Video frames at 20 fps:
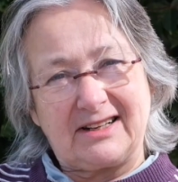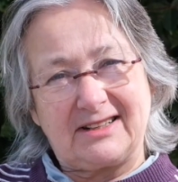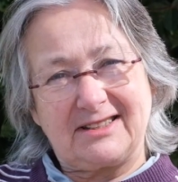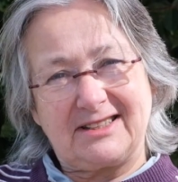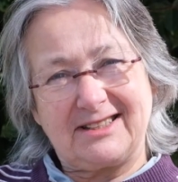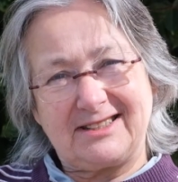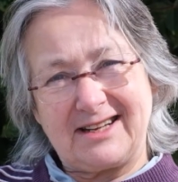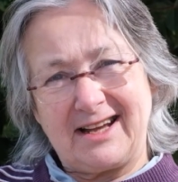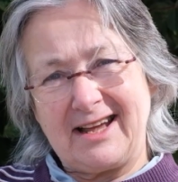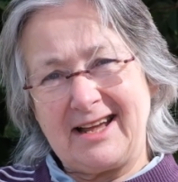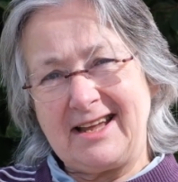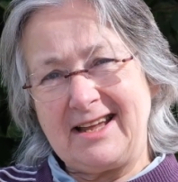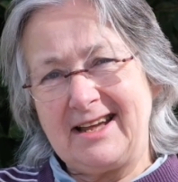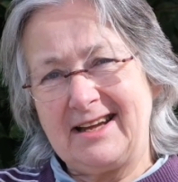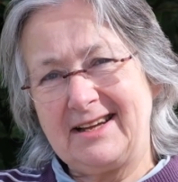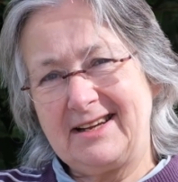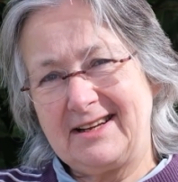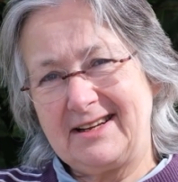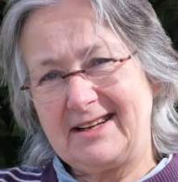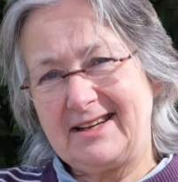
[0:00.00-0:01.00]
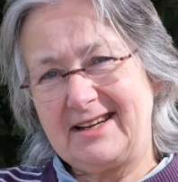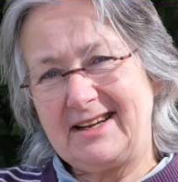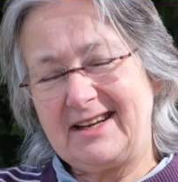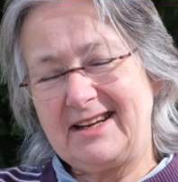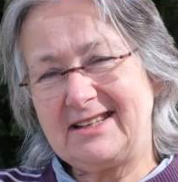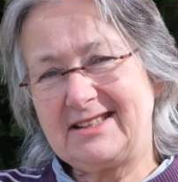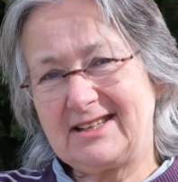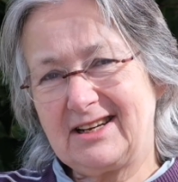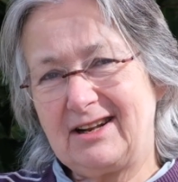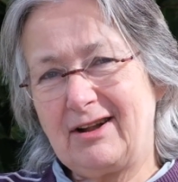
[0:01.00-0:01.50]
Today,
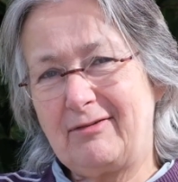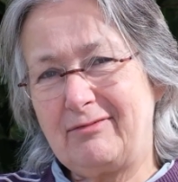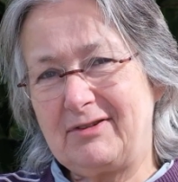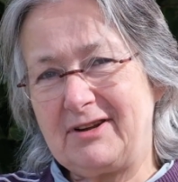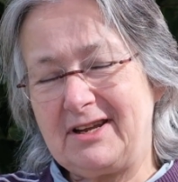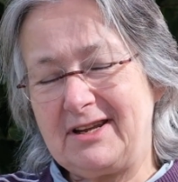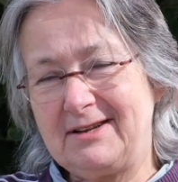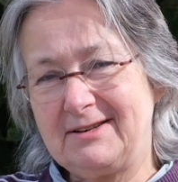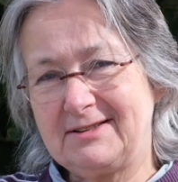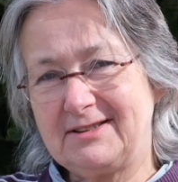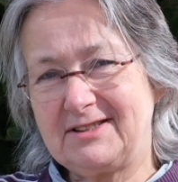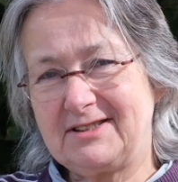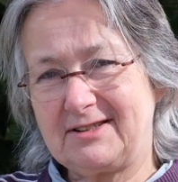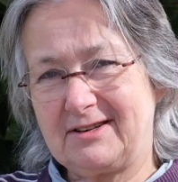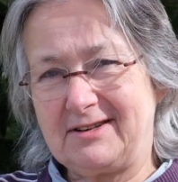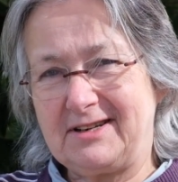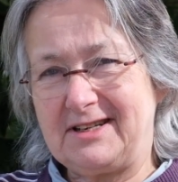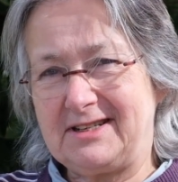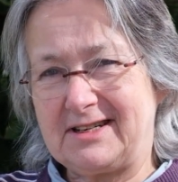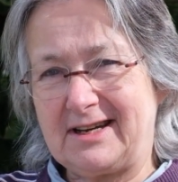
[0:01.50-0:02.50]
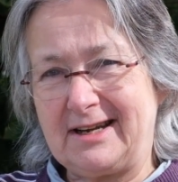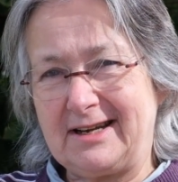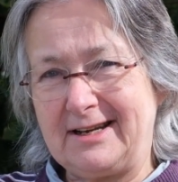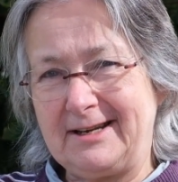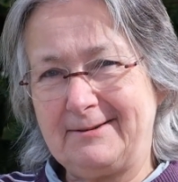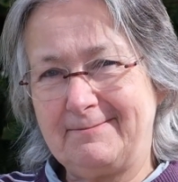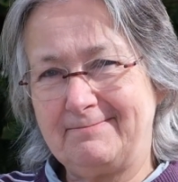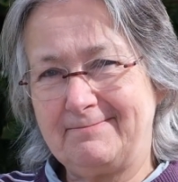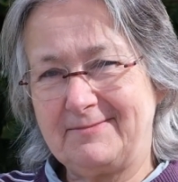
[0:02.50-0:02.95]
it's a lovely sunny day.